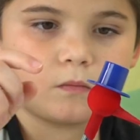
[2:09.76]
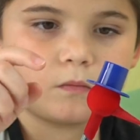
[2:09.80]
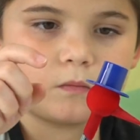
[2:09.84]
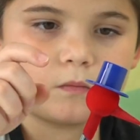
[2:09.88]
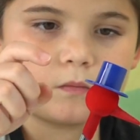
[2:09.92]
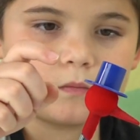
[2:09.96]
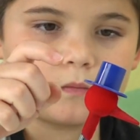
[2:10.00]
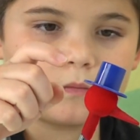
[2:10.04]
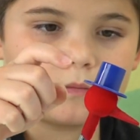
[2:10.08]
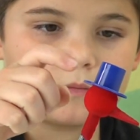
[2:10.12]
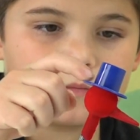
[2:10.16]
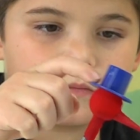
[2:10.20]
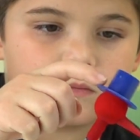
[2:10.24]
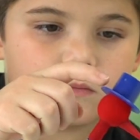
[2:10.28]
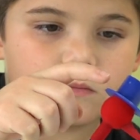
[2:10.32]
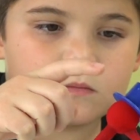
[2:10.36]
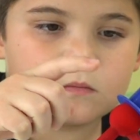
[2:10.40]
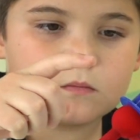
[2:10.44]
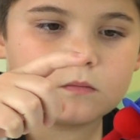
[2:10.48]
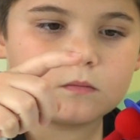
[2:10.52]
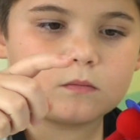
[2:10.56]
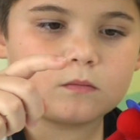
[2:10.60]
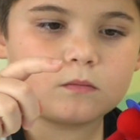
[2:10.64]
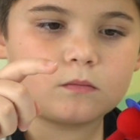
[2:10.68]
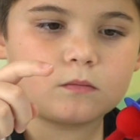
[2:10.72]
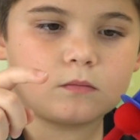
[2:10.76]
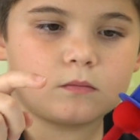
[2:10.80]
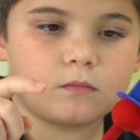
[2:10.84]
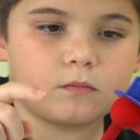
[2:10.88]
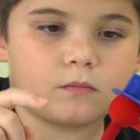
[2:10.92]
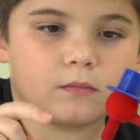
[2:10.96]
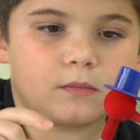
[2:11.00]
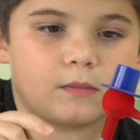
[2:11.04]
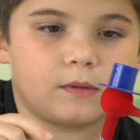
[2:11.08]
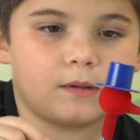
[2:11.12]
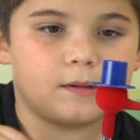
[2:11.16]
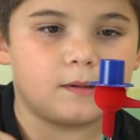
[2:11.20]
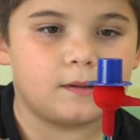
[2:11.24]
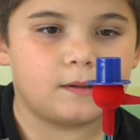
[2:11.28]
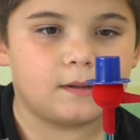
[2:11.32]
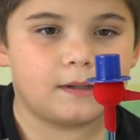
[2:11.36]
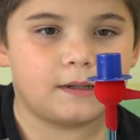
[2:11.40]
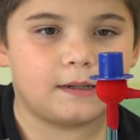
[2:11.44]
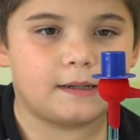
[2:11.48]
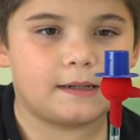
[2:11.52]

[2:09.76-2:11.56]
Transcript: Nothing is said.